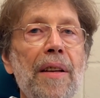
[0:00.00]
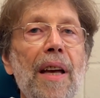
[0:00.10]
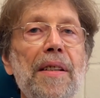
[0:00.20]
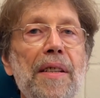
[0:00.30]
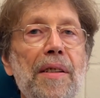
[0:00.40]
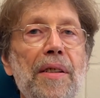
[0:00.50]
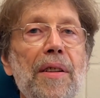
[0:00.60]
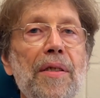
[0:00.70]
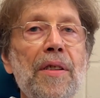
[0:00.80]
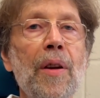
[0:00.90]

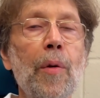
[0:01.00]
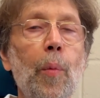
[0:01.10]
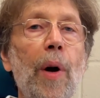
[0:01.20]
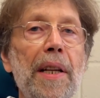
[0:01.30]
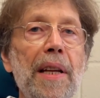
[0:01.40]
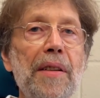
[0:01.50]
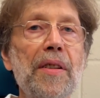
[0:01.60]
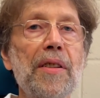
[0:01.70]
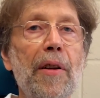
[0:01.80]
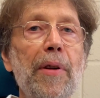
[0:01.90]
assistance where
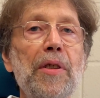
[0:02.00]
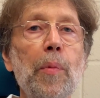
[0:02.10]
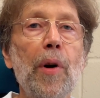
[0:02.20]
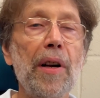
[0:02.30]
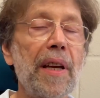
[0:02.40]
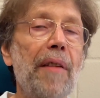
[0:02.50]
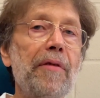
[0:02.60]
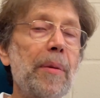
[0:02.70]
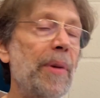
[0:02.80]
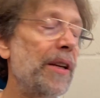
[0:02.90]
necessary to work
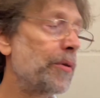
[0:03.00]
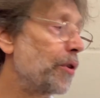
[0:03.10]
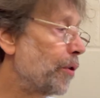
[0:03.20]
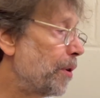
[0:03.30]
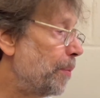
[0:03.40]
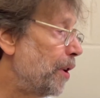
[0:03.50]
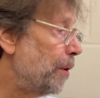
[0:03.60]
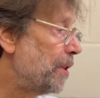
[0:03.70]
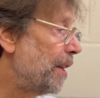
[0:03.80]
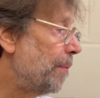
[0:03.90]
comfortably on your
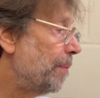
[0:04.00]
computer.